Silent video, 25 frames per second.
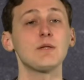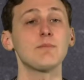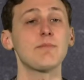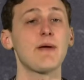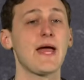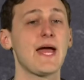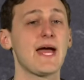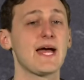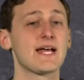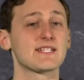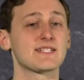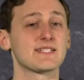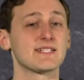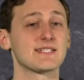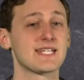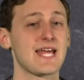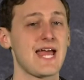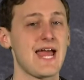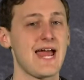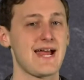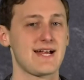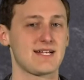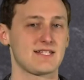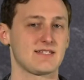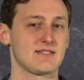passed a
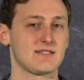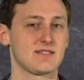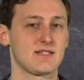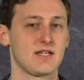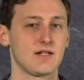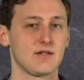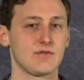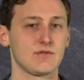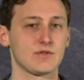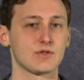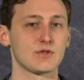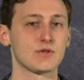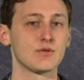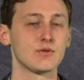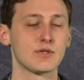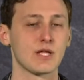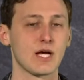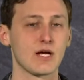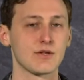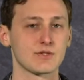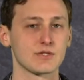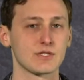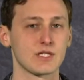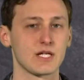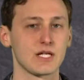tax incentive in
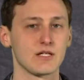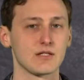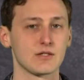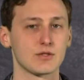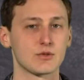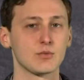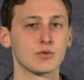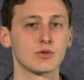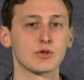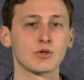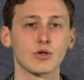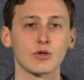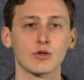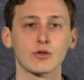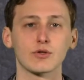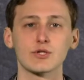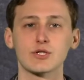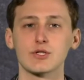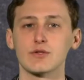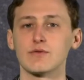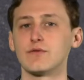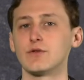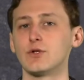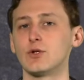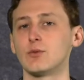2008 to encourage the
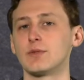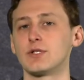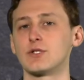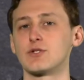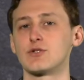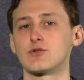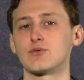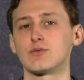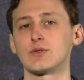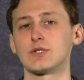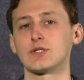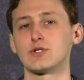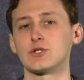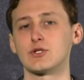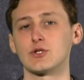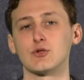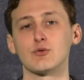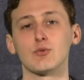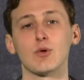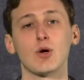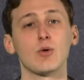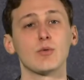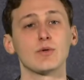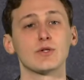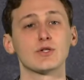film industry to
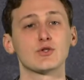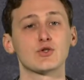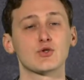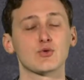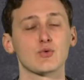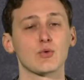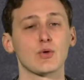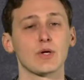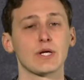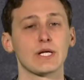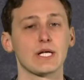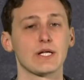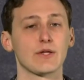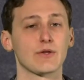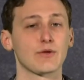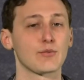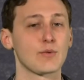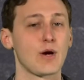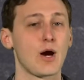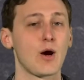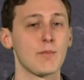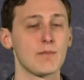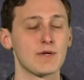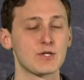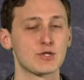grow in Detroit and
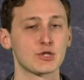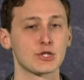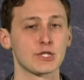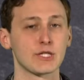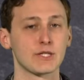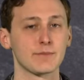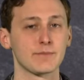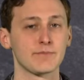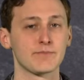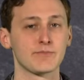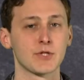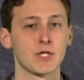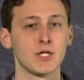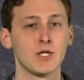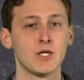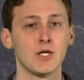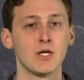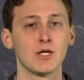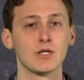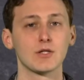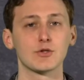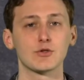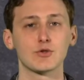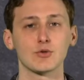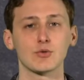throughout Michigan.
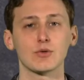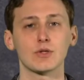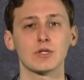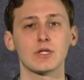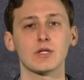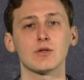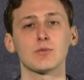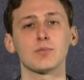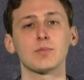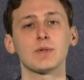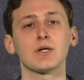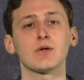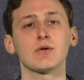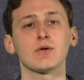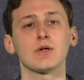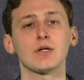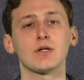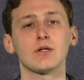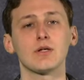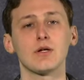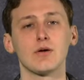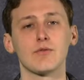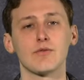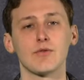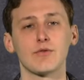During the period
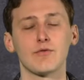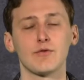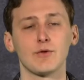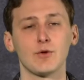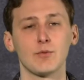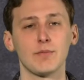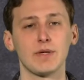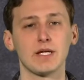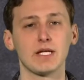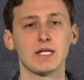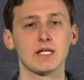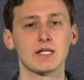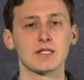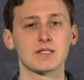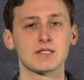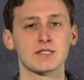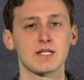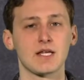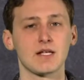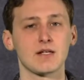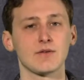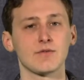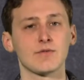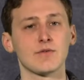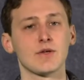of the filmmaking
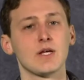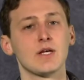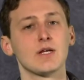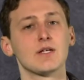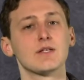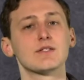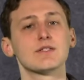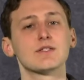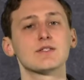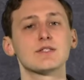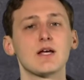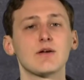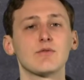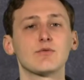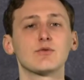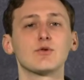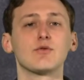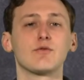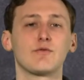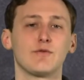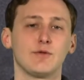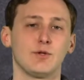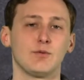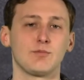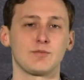incentive, several
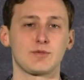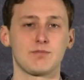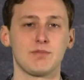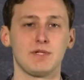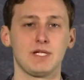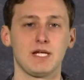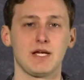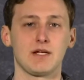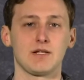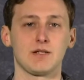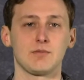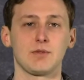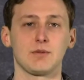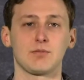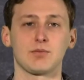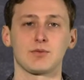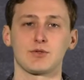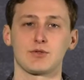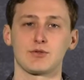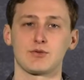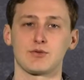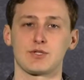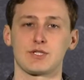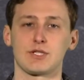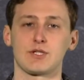films began to be
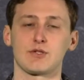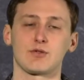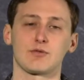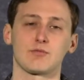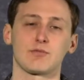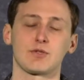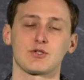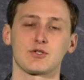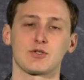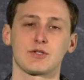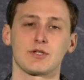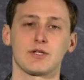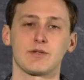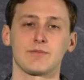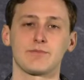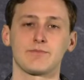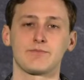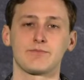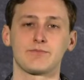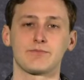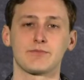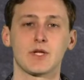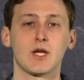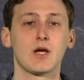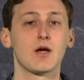produced here in
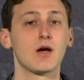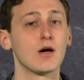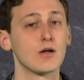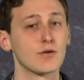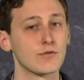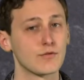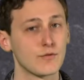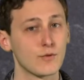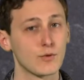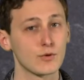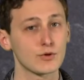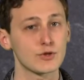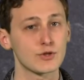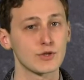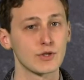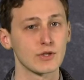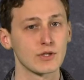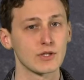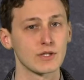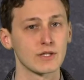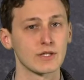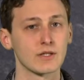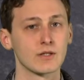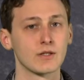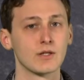Michigan.
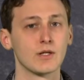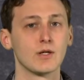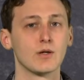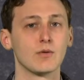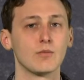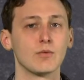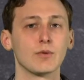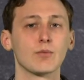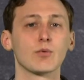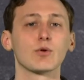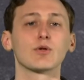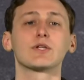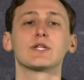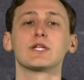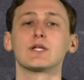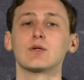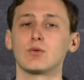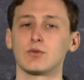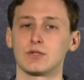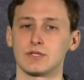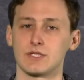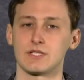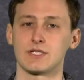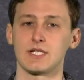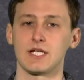Unfortunately, we weren't the
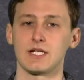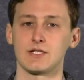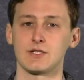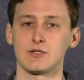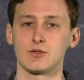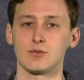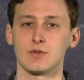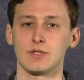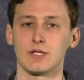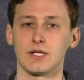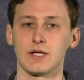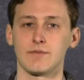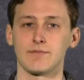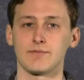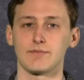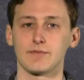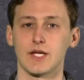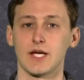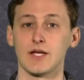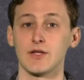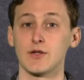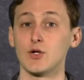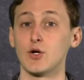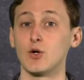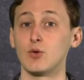only state doing it,
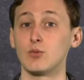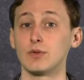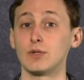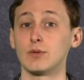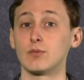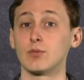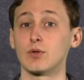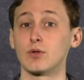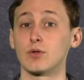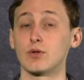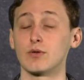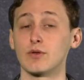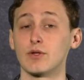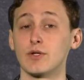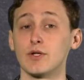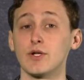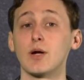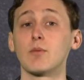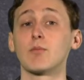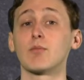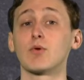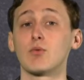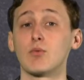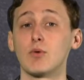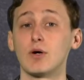and though we were the
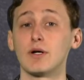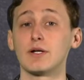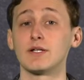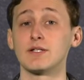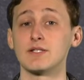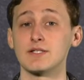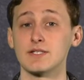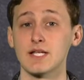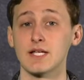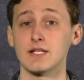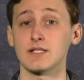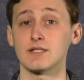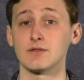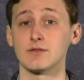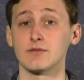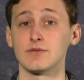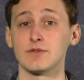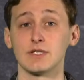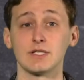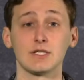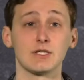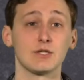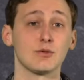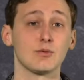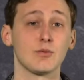number one incentive in
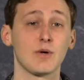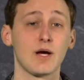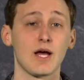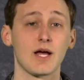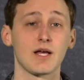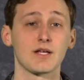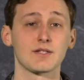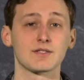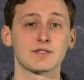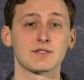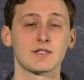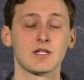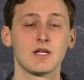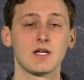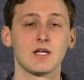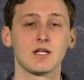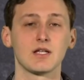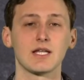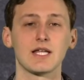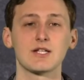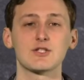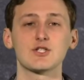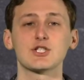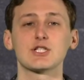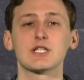the U.S.,
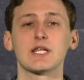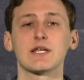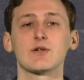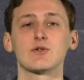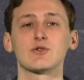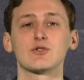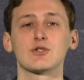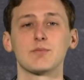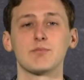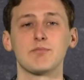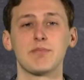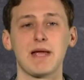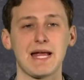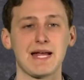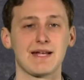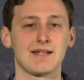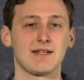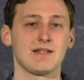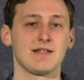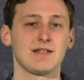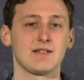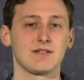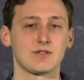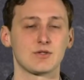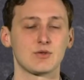legislators abandoned
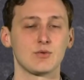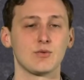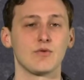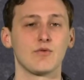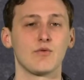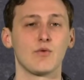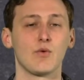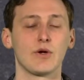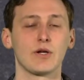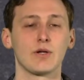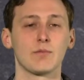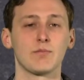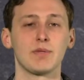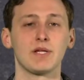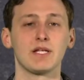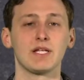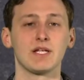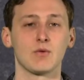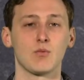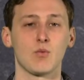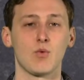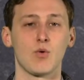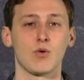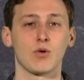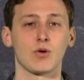it to avoid a bidding
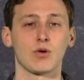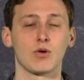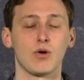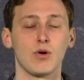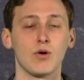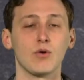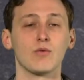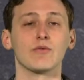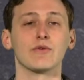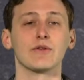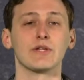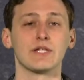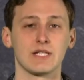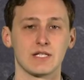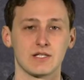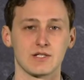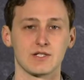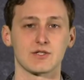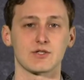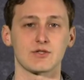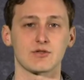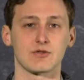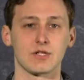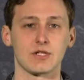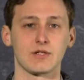war over the
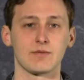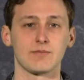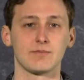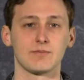industry.